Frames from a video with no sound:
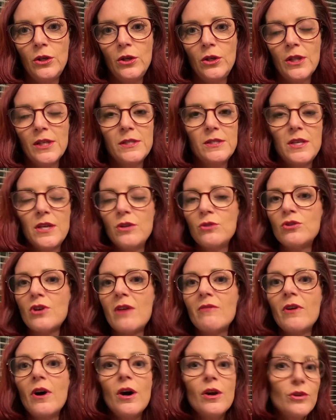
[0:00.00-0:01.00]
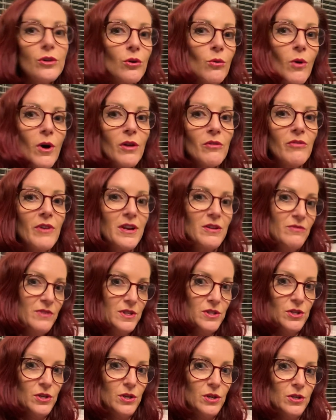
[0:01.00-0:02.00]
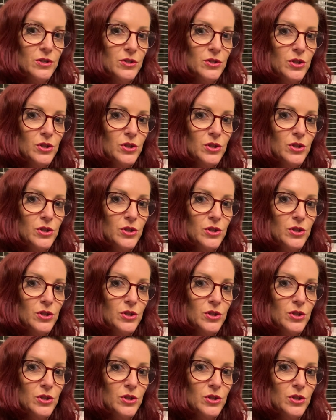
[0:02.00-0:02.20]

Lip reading: let's say you drive 100 qualified visitors